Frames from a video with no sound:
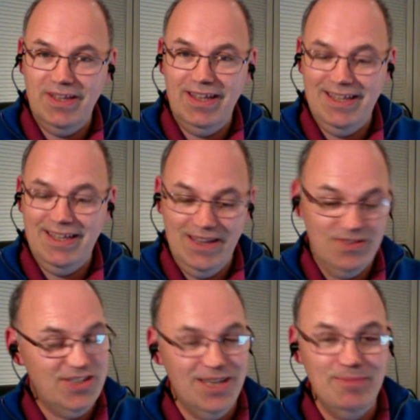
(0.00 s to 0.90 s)
it, it,
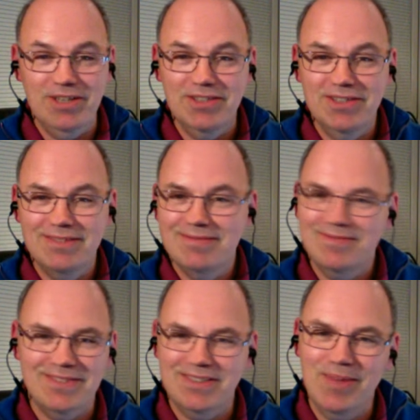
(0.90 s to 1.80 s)
seamless
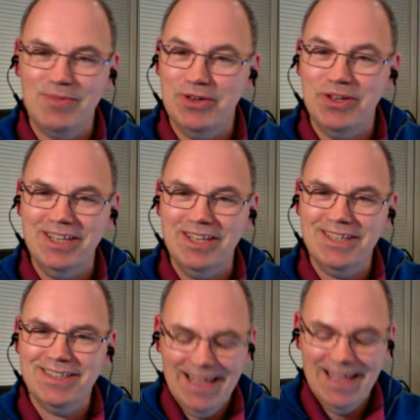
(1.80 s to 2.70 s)
you see, I'm good at this.
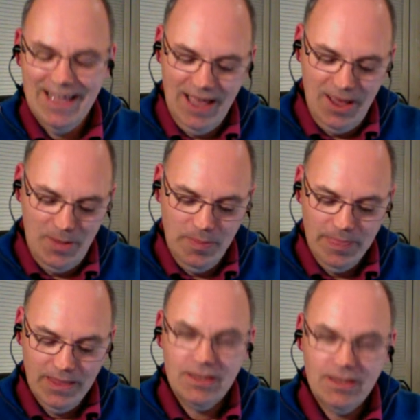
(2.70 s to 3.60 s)
Um,
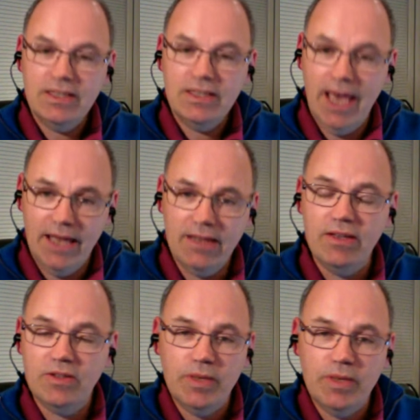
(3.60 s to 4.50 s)
Canon
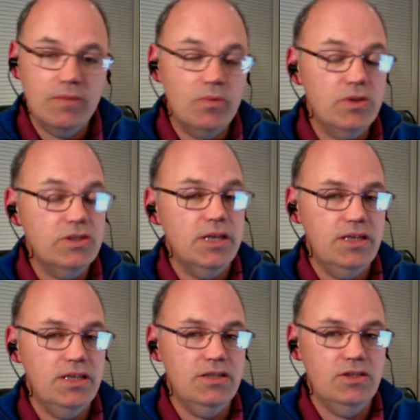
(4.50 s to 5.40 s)
is was
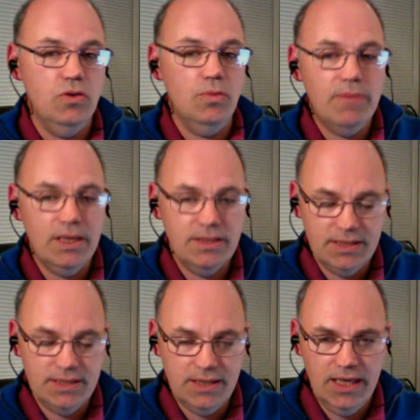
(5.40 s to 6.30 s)
is your
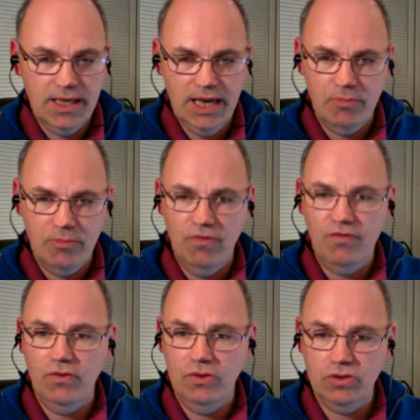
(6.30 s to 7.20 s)
mainstay camera
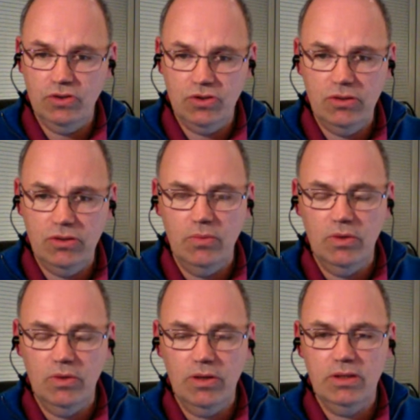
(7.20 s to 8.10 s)
for your studio
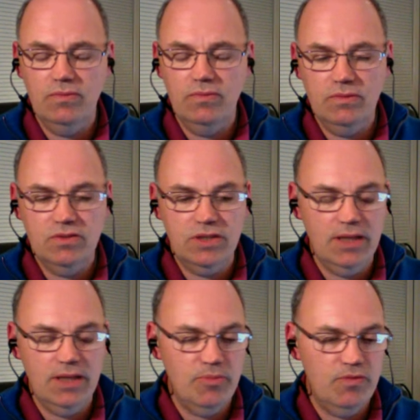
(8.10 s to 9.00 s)
work. You've, you yep. said
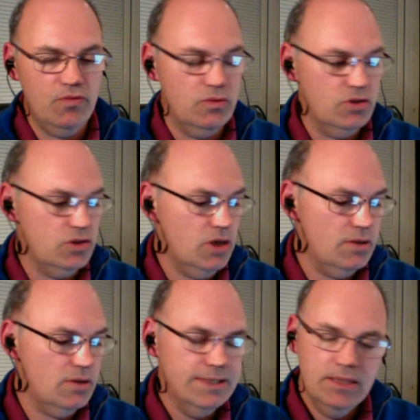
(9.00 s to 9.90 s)
that before the show,
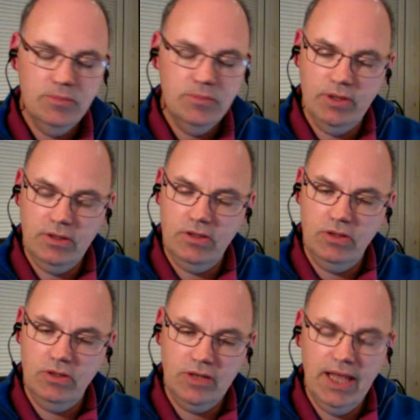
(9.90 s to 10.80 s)
but
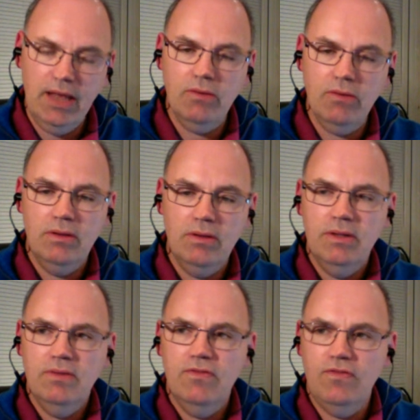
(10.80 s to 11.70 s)
you're now
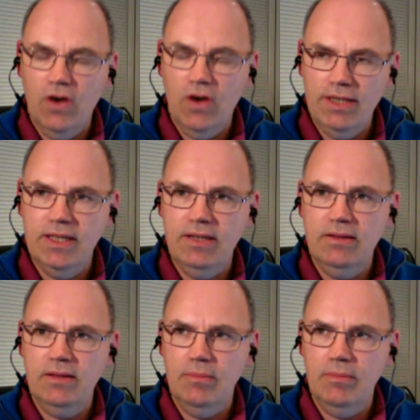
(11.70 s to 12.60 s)
finding
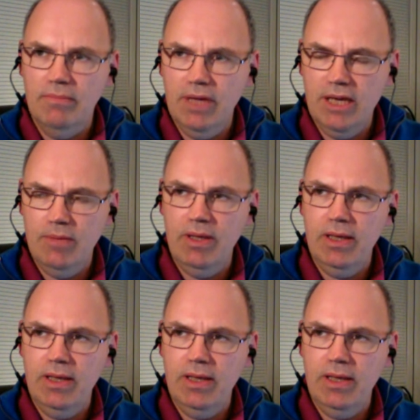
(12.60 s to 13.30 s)
that maybe